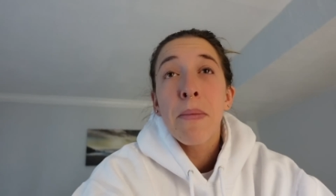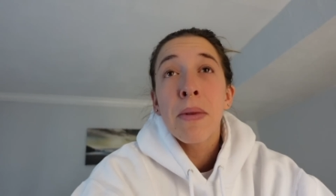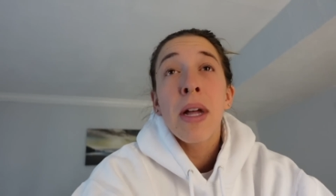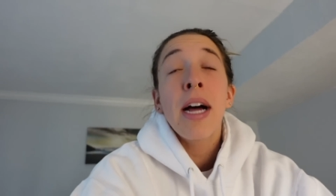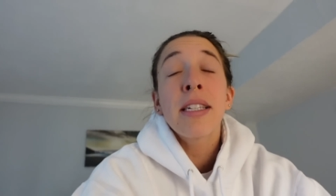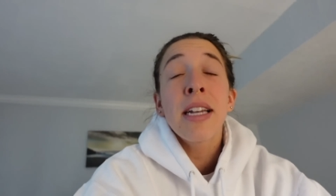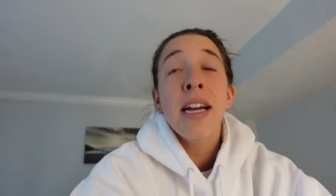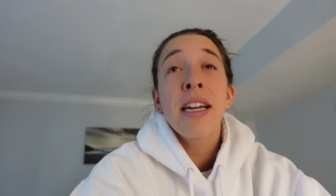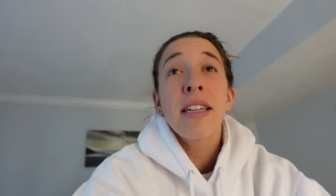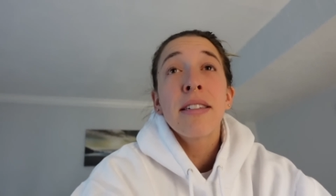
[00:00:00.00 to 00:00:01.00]
Late last
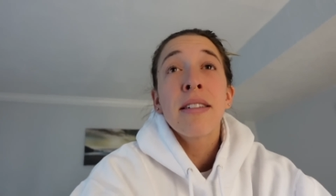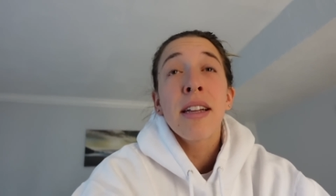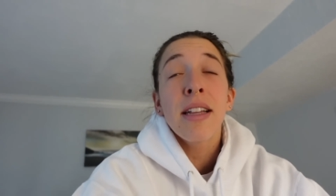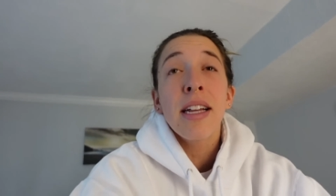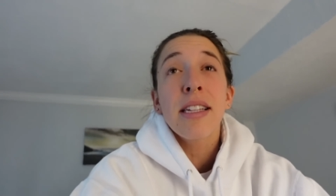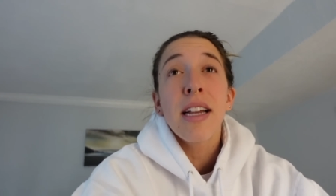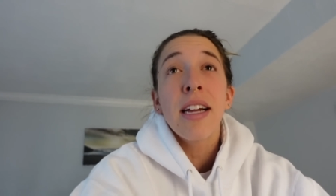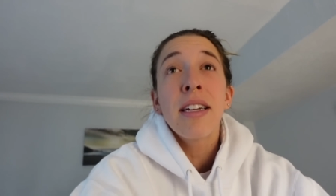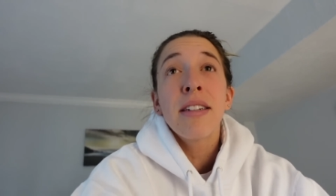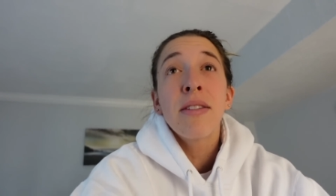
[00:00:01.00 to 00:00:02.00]

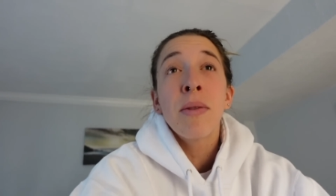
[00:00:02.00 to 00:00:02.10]
night,